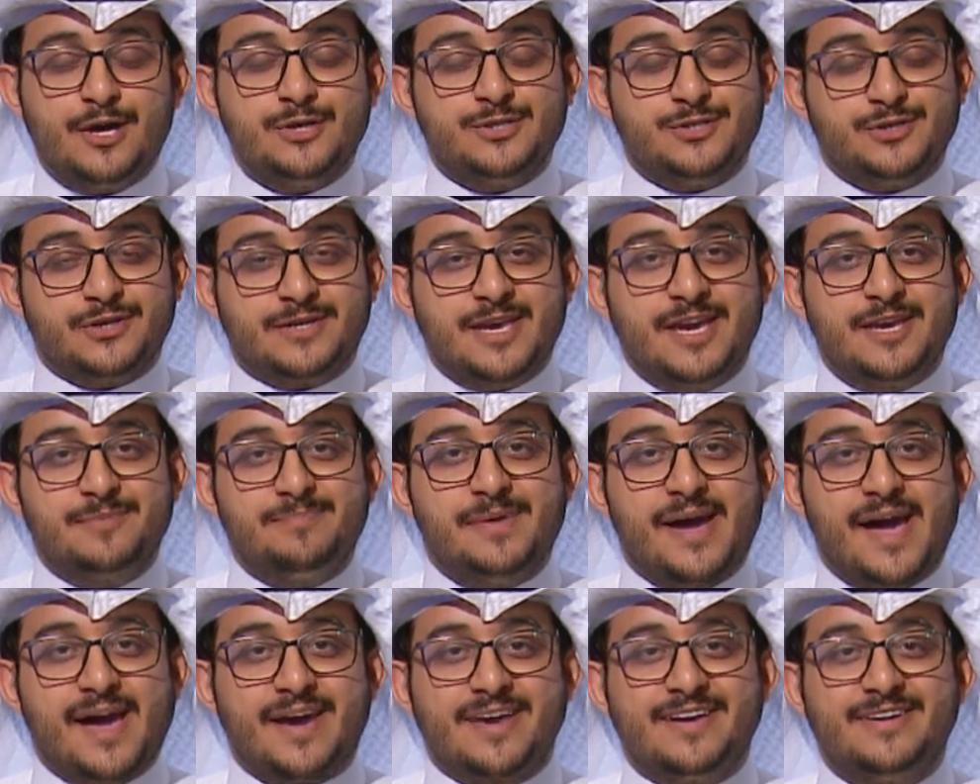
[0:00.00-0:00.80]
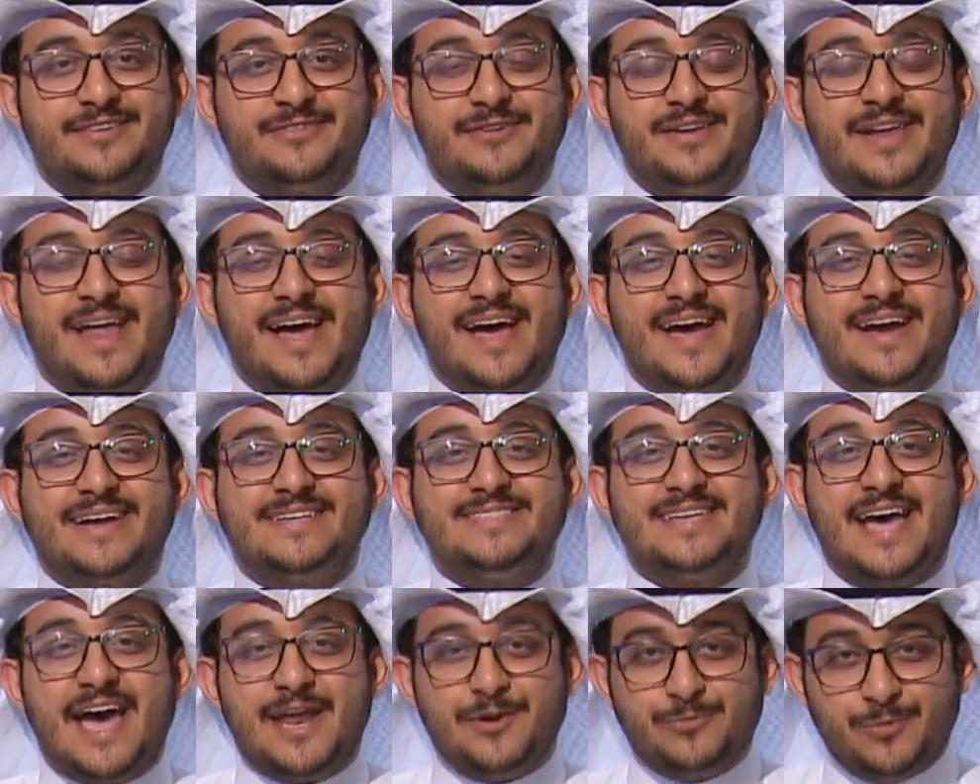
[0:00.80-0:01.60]
So kick back,
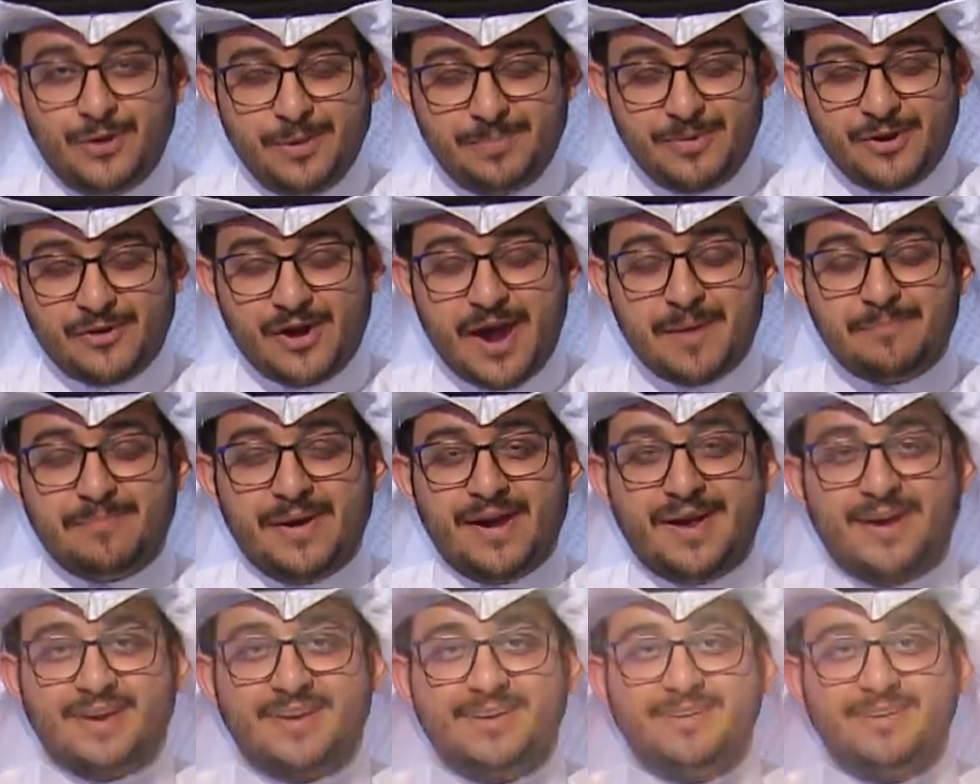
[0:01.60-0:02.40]
relax, and we'll be right back.